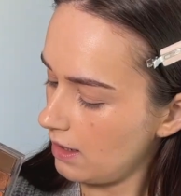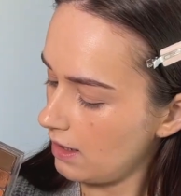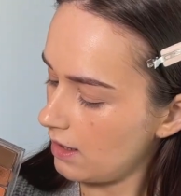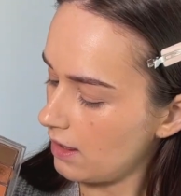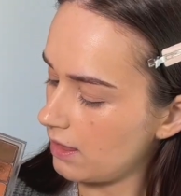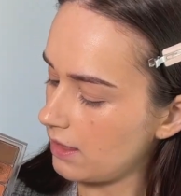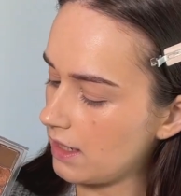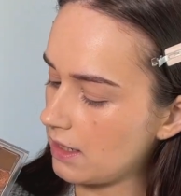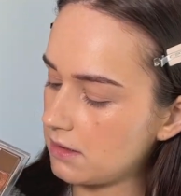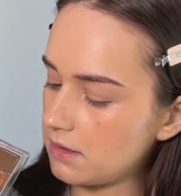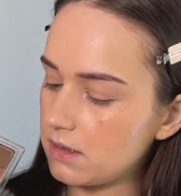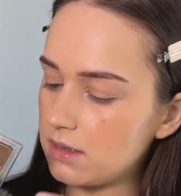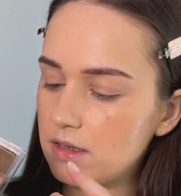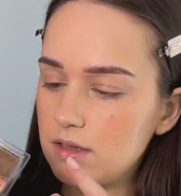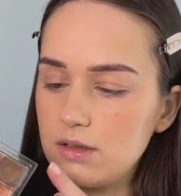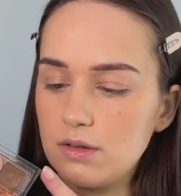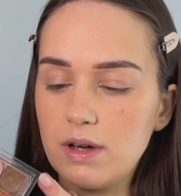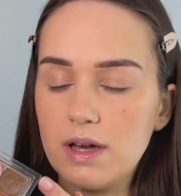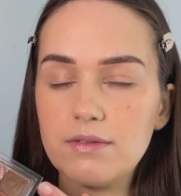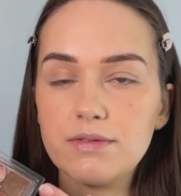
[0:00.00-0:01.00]
Then
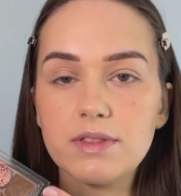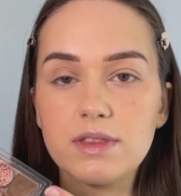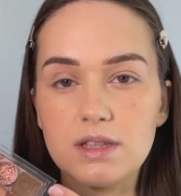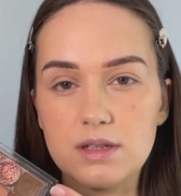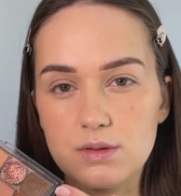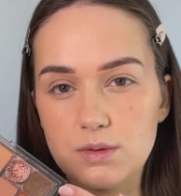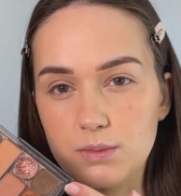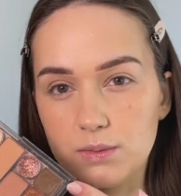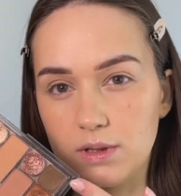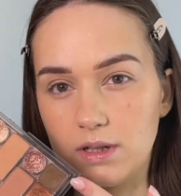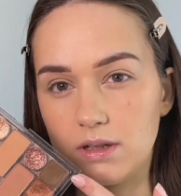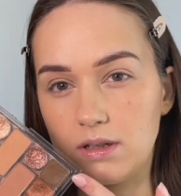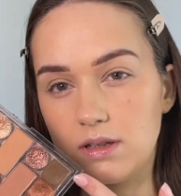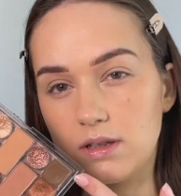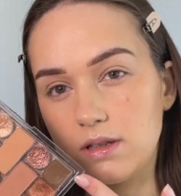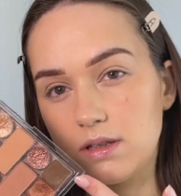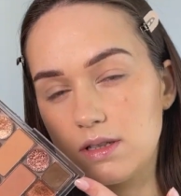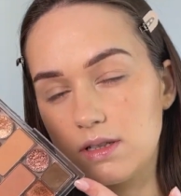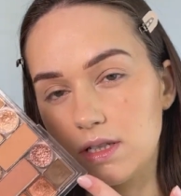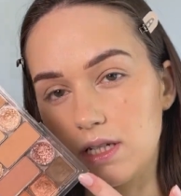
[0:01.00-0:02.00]
you have this
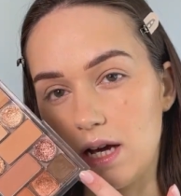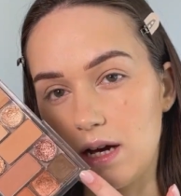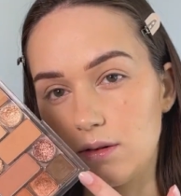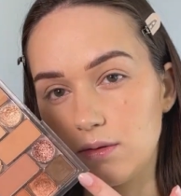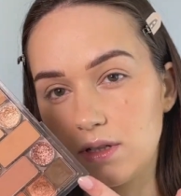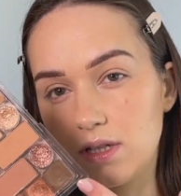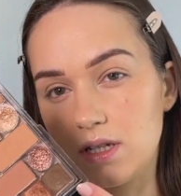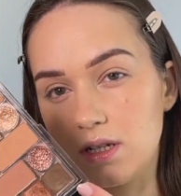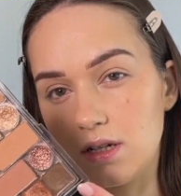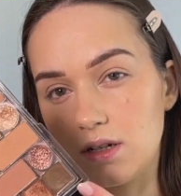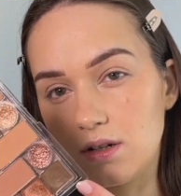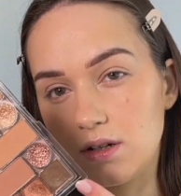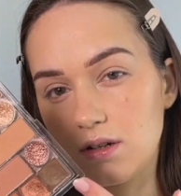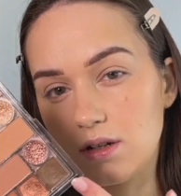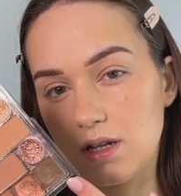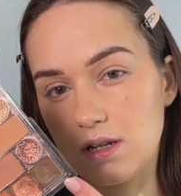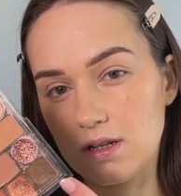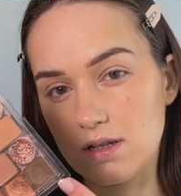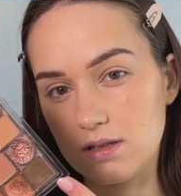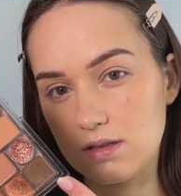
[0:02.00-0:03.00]
one down here that
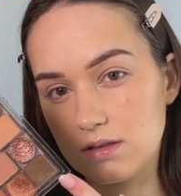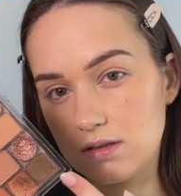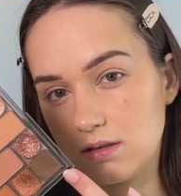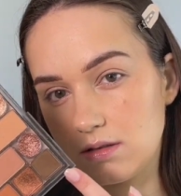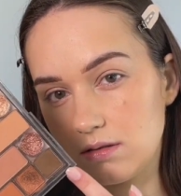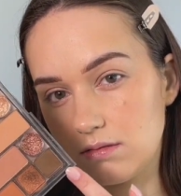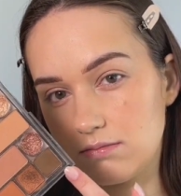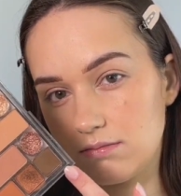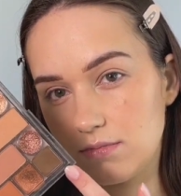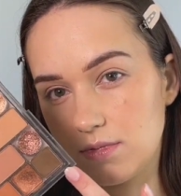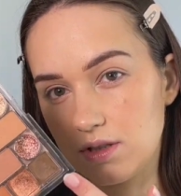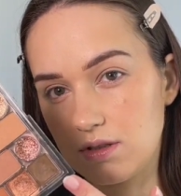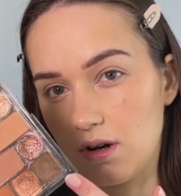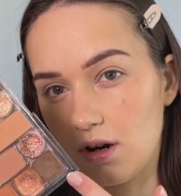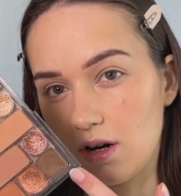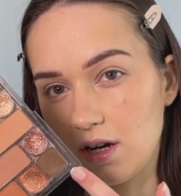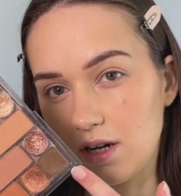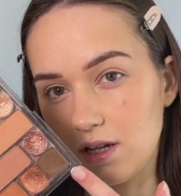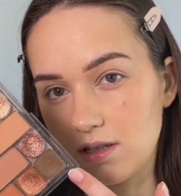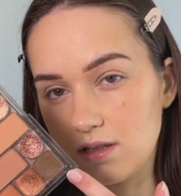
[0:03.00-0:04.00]
is the
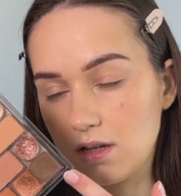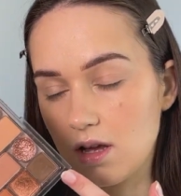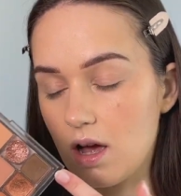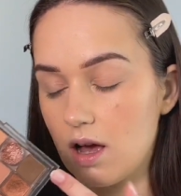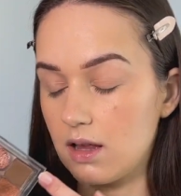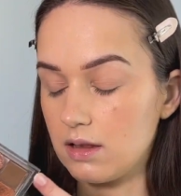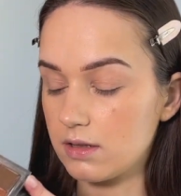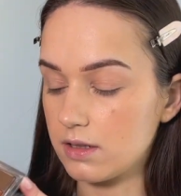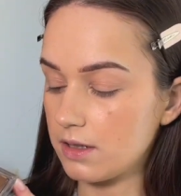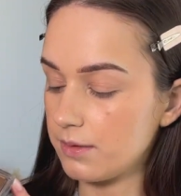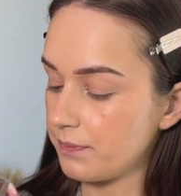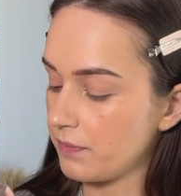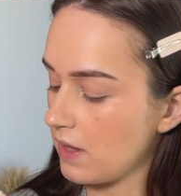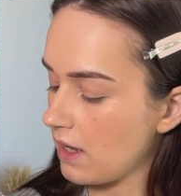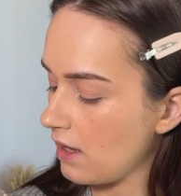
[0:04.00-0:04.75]
darkest color,